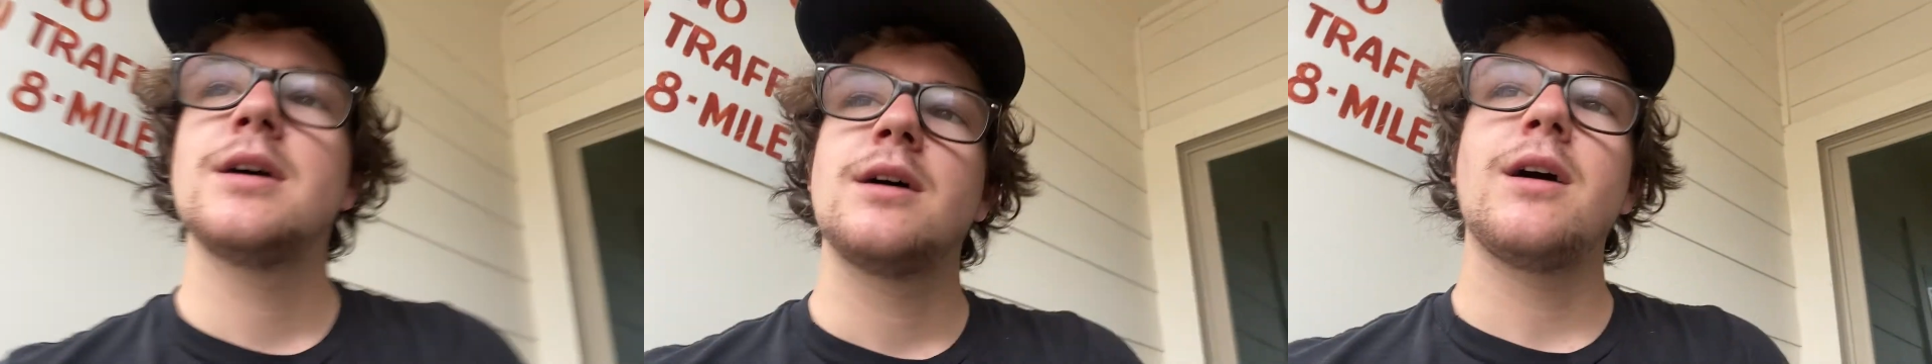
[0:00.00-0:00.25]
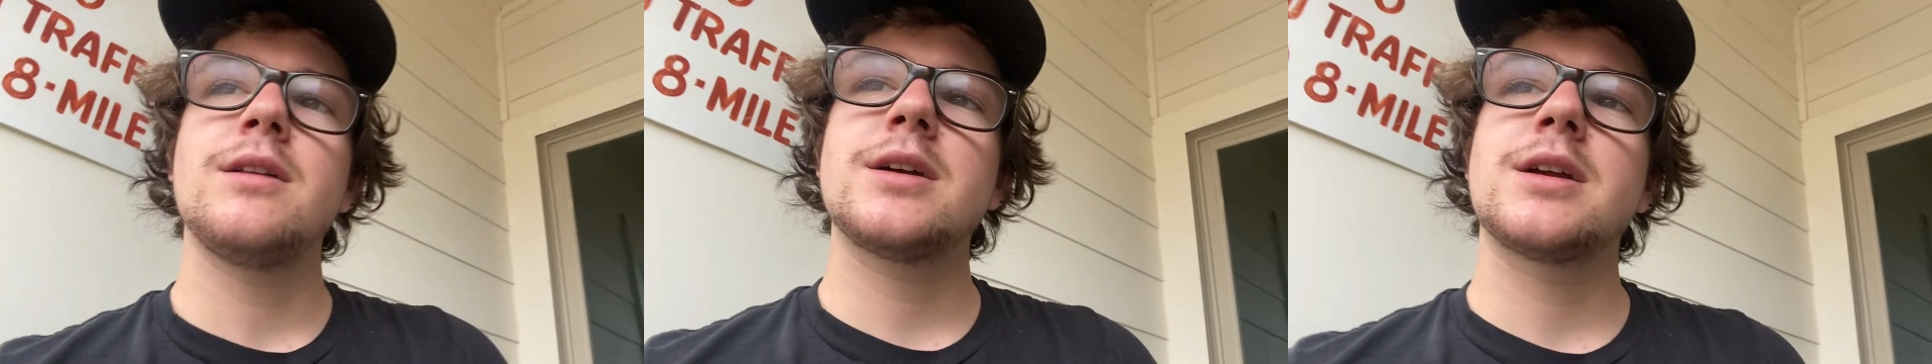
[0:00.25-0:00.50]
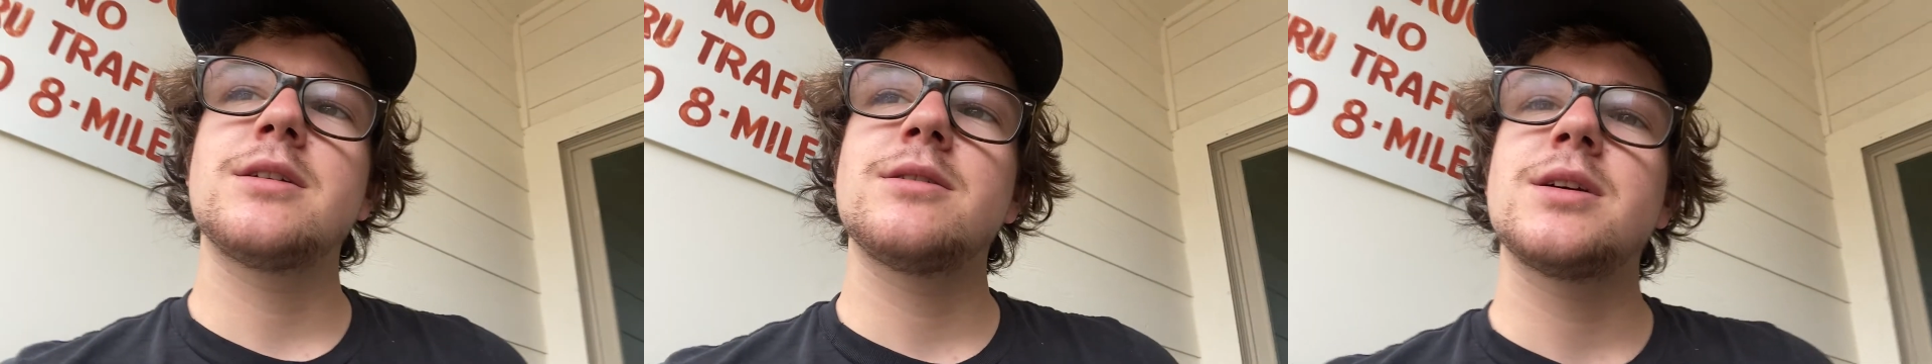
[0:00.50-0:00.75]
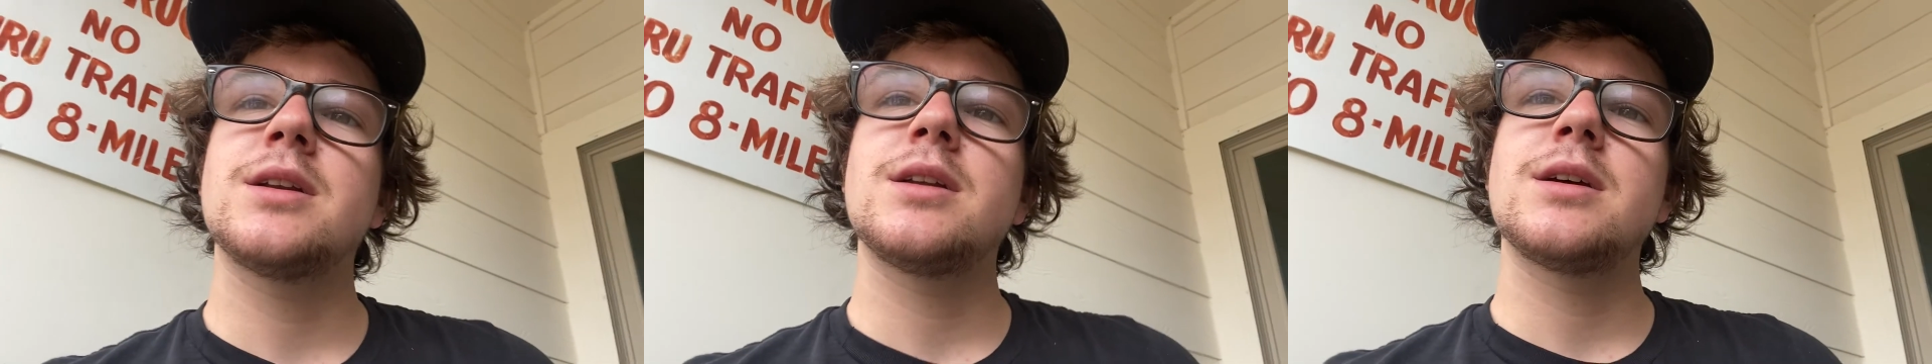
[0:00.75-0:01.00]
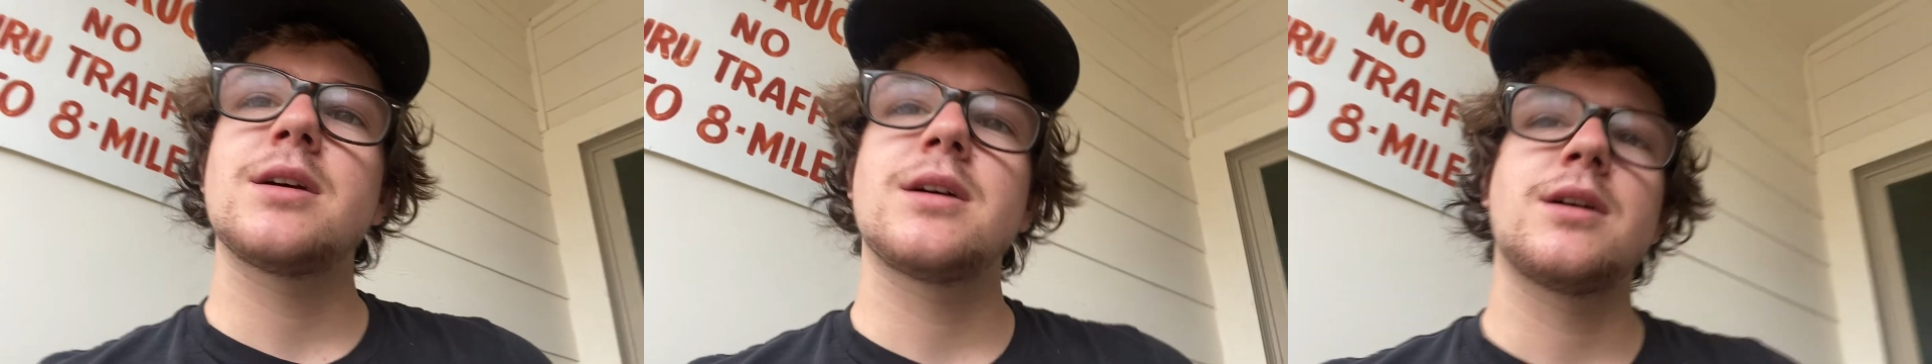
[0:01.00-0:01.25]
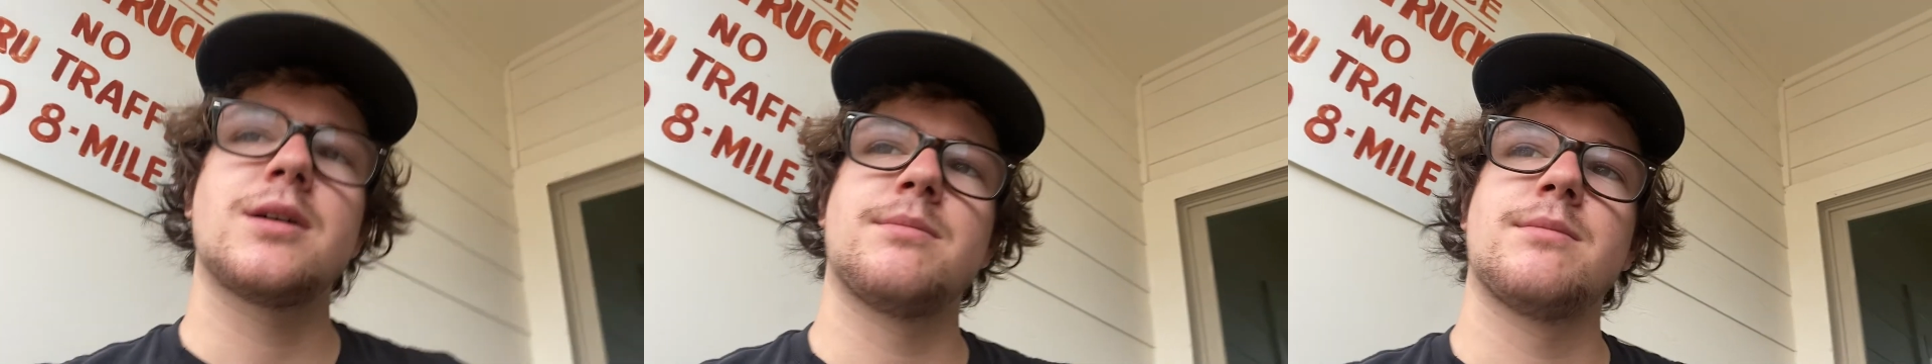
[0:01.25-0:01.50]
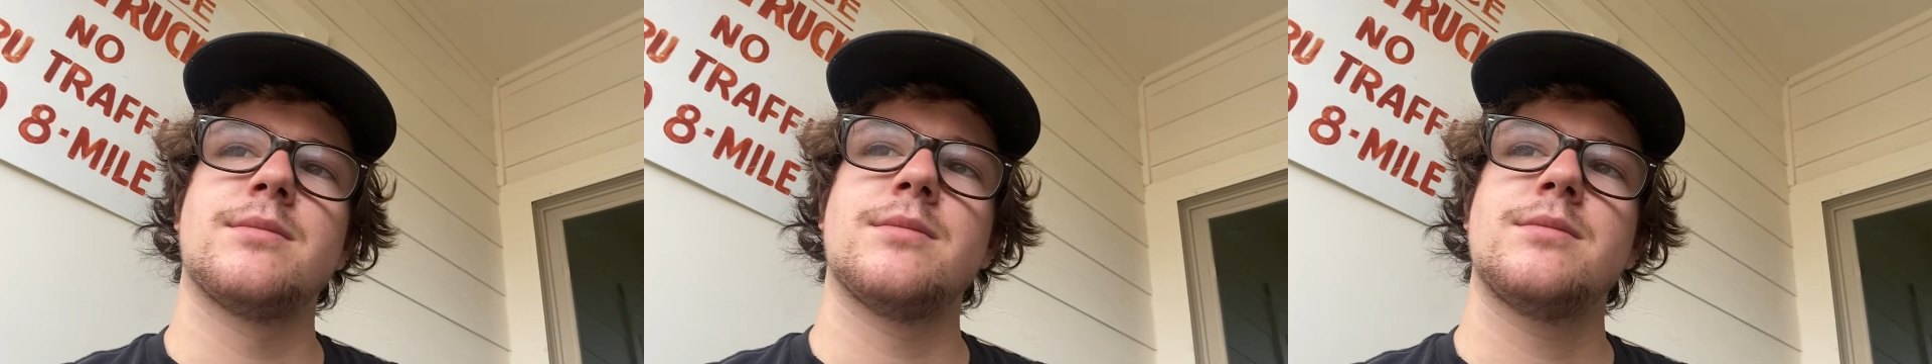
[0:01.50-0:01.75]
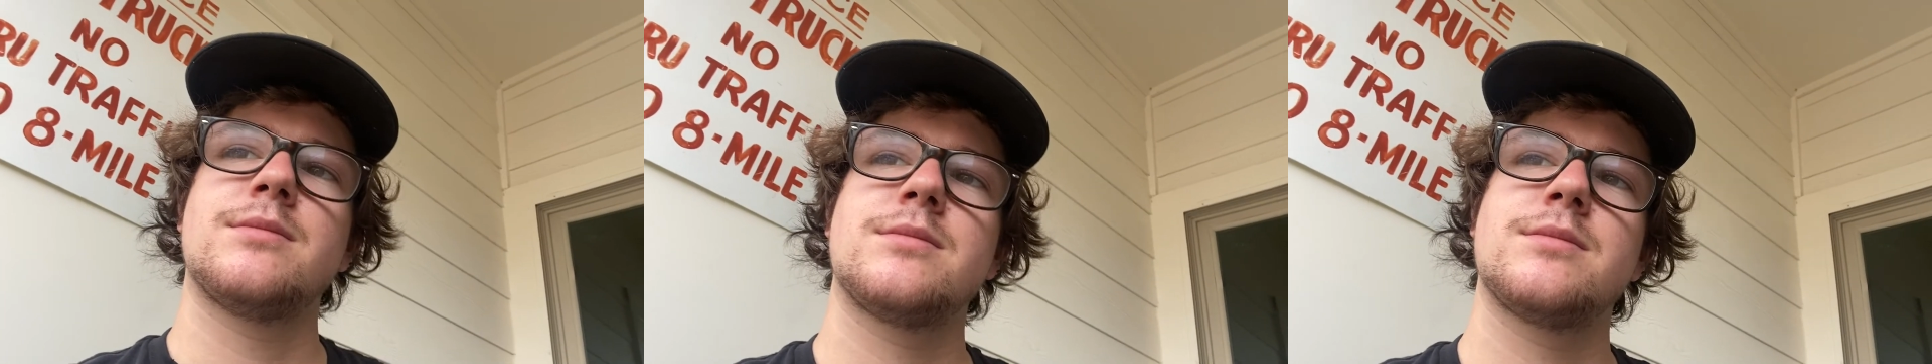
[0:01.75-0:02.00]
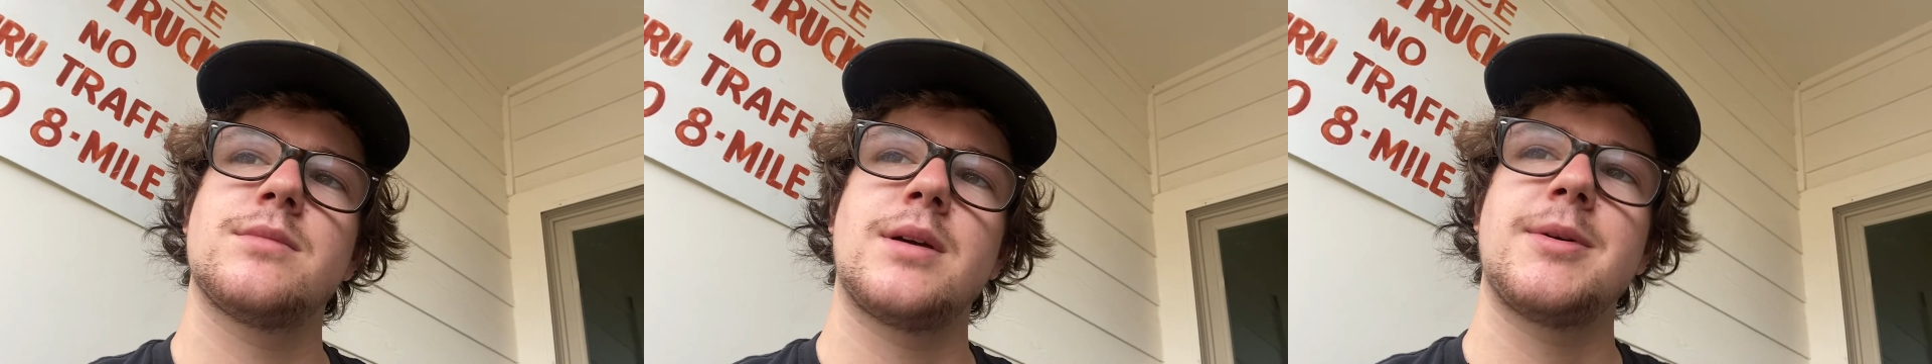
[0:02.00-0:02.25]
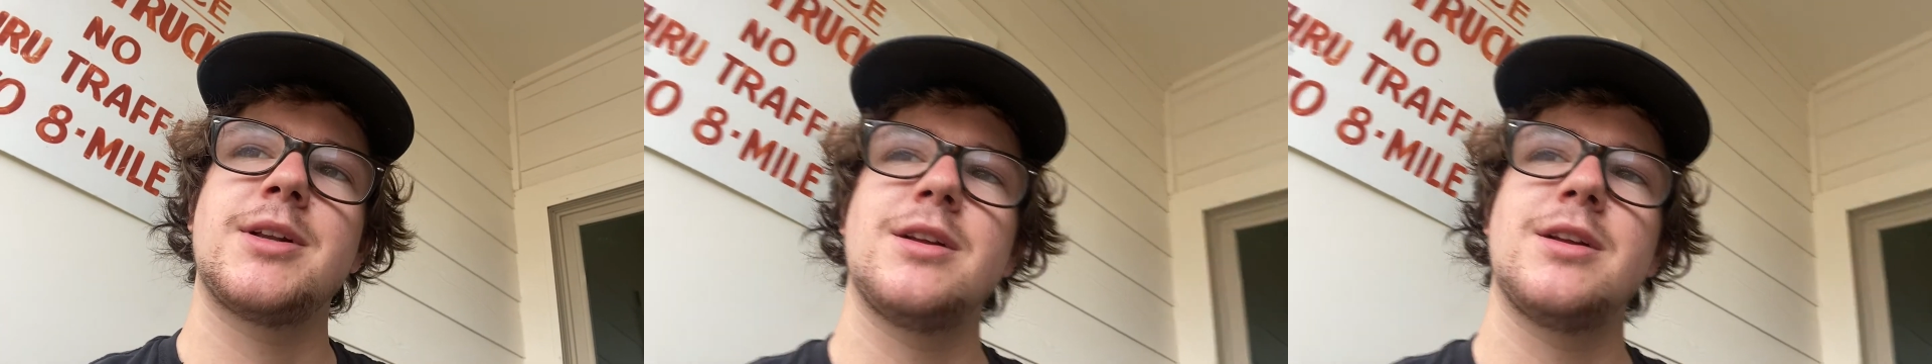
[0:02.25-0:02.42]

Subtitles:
I'll look into it. I might